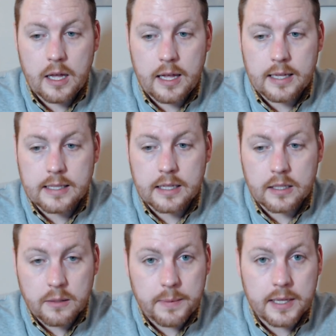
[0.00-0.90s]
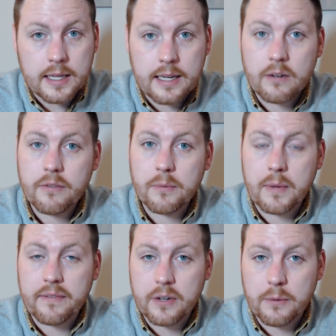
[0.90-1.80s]
It's a little bit later for
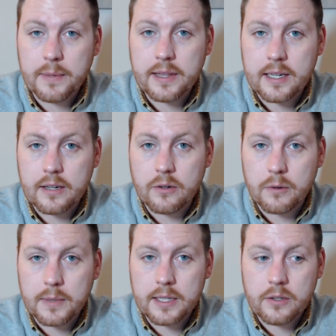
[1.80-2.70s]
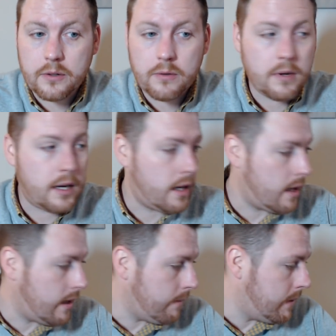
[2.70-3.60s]
my filming than I normally do.
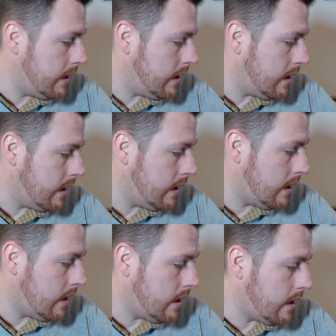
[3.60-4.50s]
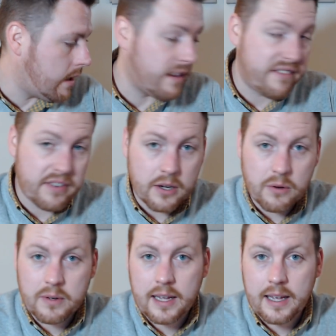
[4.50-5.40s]
I've been on the
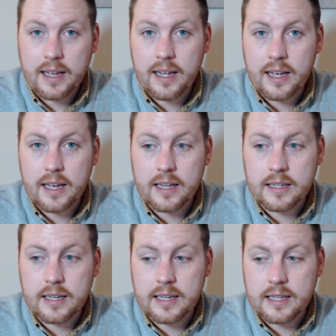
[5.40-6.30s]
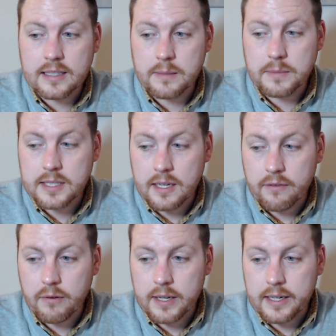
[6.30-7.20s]
phone and getting some
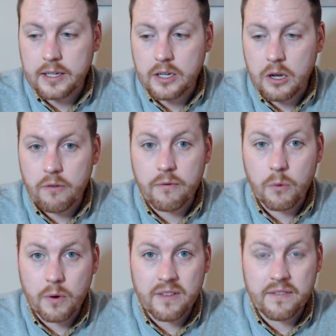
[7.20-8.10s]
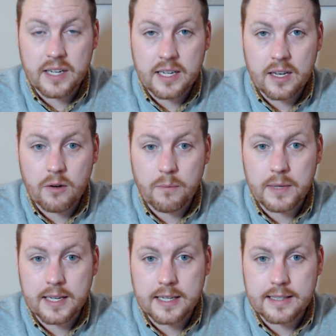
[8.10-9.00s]
stuff ready to go for the video
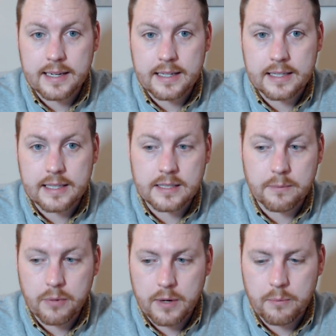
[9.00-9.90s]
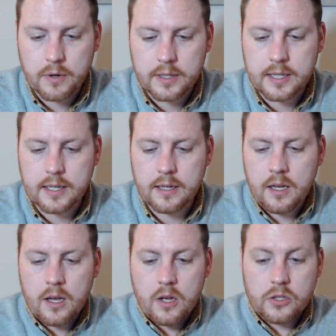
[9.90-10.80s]
because I had to get some prep work done.
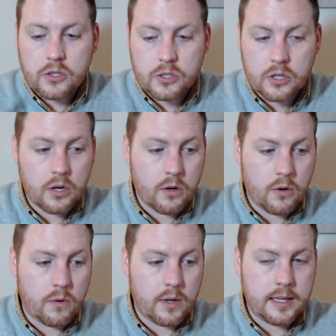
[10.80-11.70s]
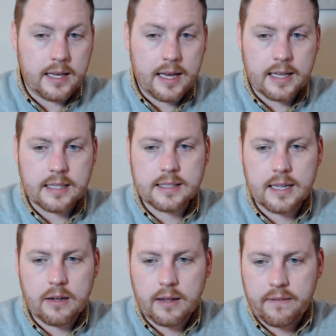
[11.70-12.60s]
So yeah, it's
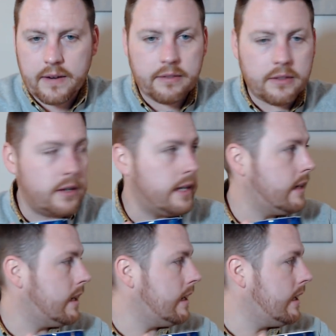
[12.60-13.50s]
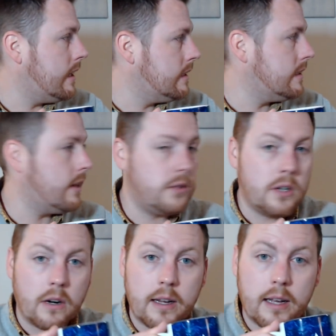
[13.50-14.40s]
now like 5:30 at night. It is now
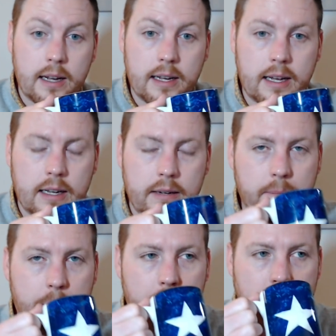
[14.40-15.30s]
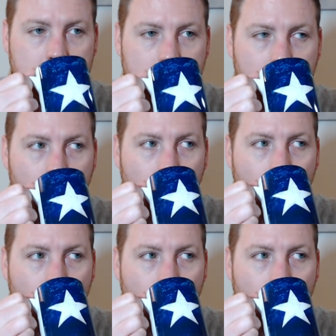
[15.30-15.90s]
dark again. So